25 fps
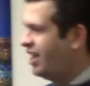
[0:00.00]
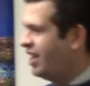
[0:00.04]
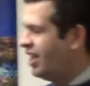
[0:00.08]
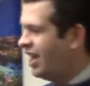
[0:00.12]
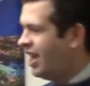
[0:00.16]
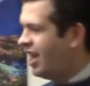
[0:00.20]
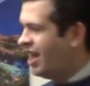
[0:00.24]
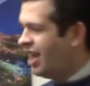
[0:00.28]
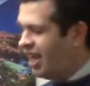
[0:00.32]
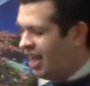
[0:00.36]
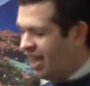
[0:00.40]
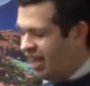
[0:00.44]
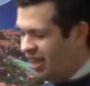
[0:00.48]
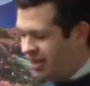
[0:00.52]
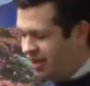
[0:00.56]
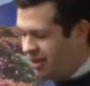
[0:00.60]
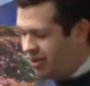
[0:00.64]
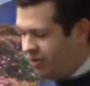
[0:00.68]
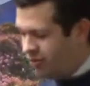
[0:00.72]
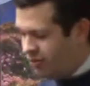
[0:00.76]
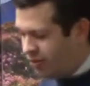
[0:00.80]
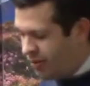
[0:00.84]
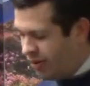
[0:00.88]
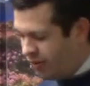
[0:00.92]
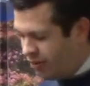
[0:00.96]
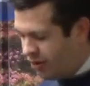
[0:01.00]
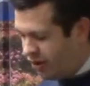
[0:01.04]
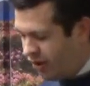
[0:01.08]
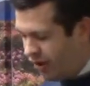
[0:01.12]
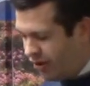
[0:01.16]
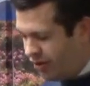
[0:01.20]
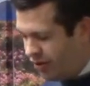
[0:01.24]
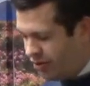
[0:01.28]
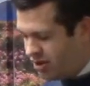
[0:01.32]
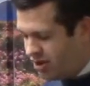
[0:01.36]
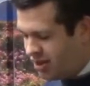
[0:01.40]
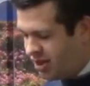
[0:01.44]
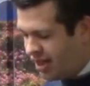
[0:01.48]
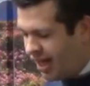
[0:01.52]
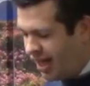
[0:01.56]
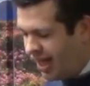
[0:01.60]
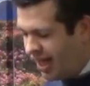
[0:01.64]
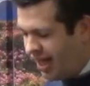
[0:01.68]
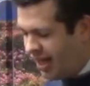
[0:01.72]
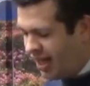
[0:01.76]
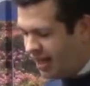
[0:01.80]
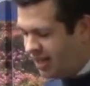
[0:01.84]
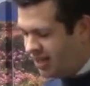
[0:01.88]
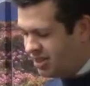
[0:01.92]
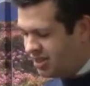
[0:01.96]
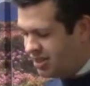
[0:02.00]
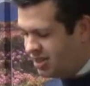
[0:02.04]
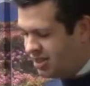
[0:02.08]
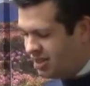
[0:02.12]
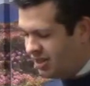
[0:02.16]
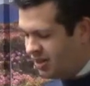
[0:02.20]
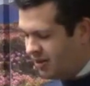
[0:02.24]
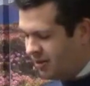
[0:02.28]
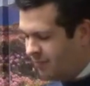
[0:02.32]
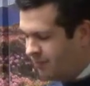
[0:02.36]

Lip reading: and then remember all those things